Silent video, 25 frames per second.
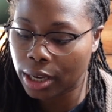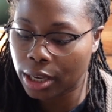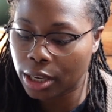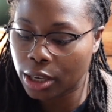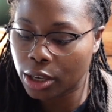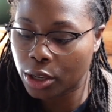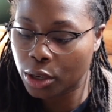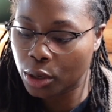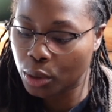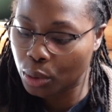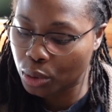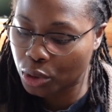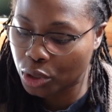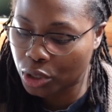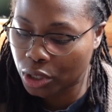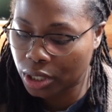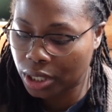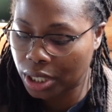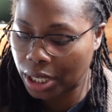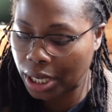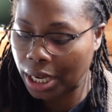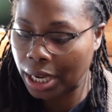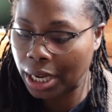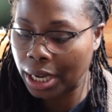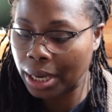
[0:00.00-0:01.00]

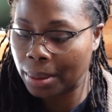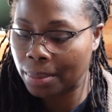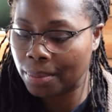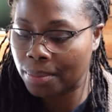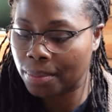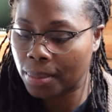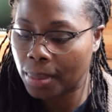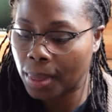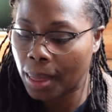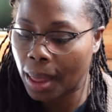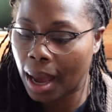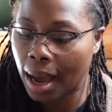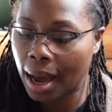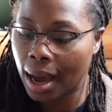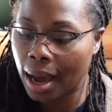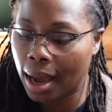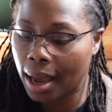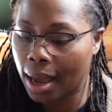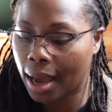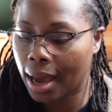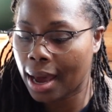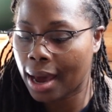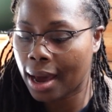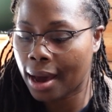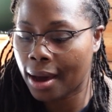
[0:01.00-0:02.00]
usually I
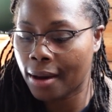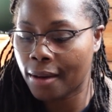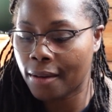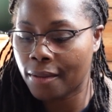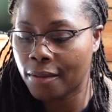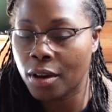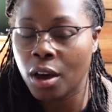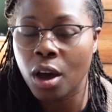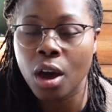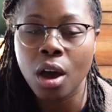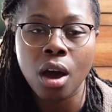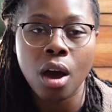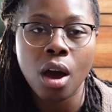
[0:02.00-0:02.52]
have